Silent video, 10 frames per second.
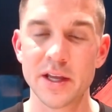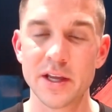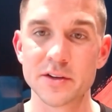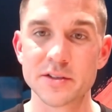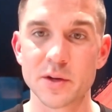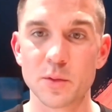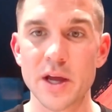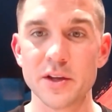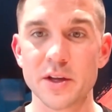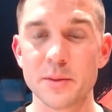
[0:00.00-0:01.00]
Here's a
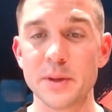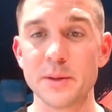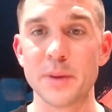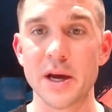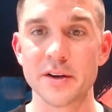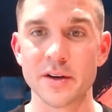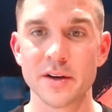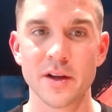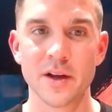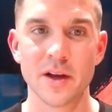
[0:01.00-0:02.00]
way you can be better.
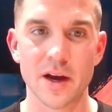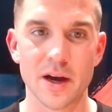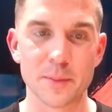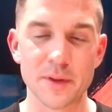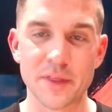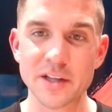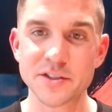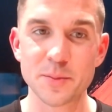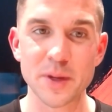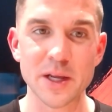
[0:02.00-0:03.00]
But that's
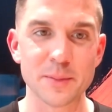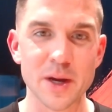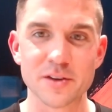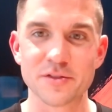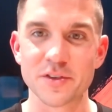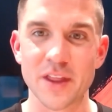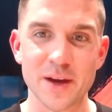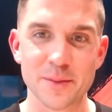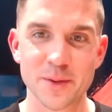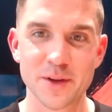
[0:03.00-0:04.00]
you being better for
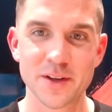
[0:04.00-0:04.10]
them,